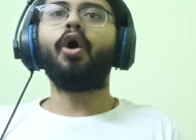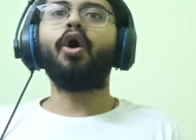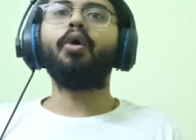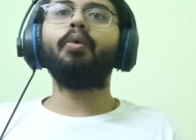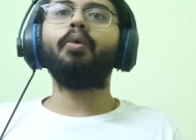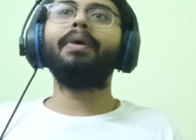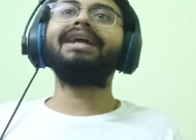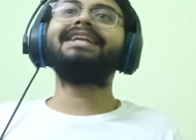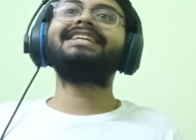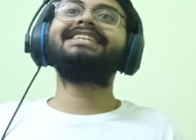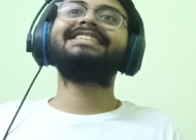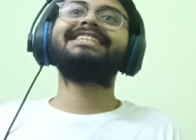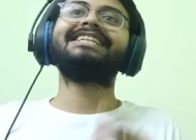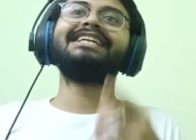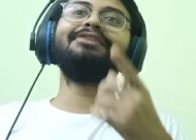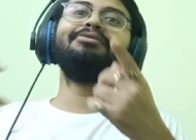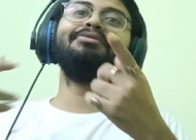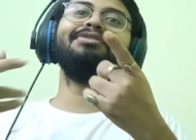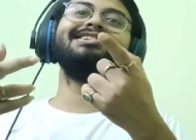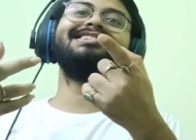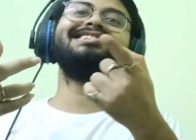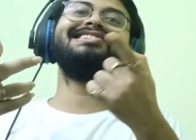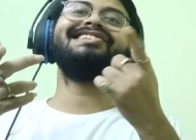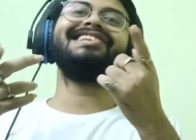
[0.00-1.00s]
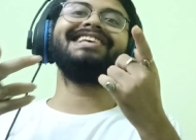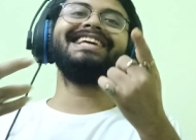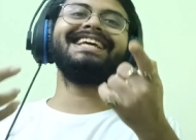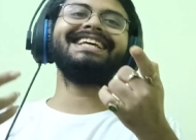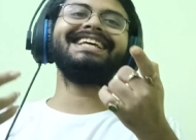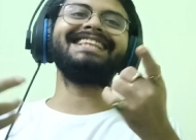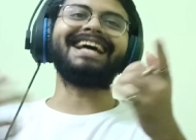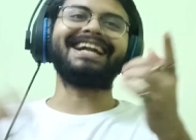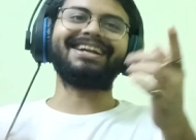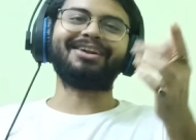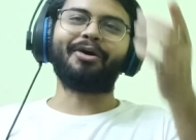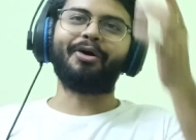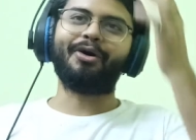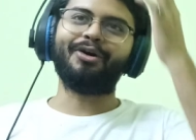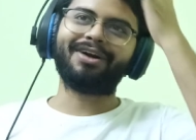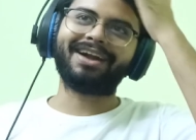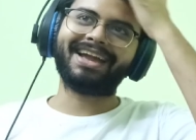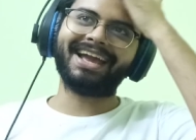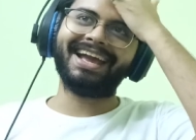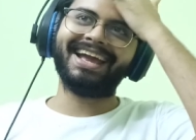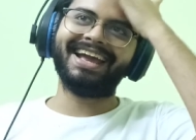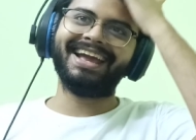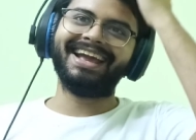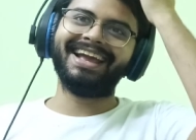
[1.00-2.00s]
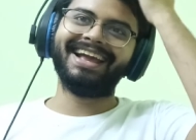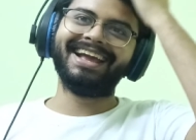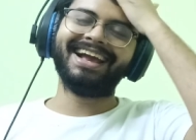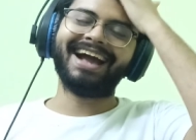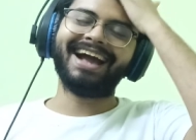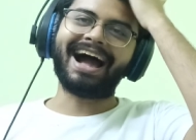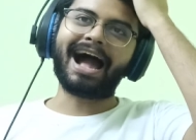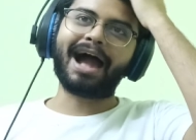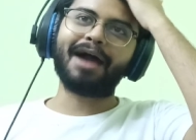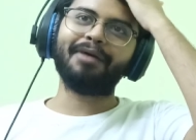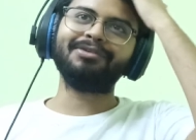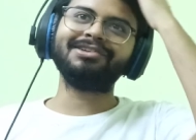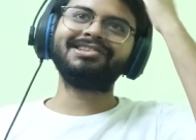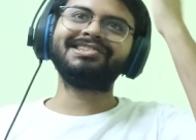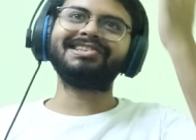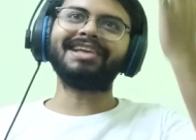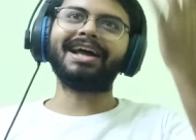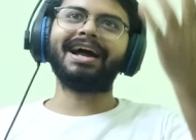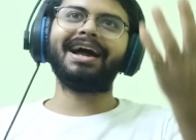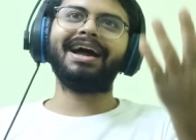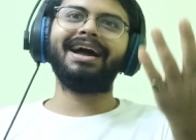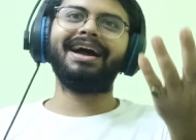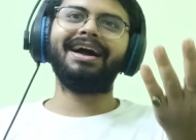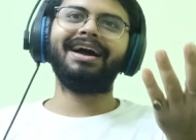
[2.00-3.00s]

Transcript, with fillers: Oh wait, she was seeing that. Okay, I was.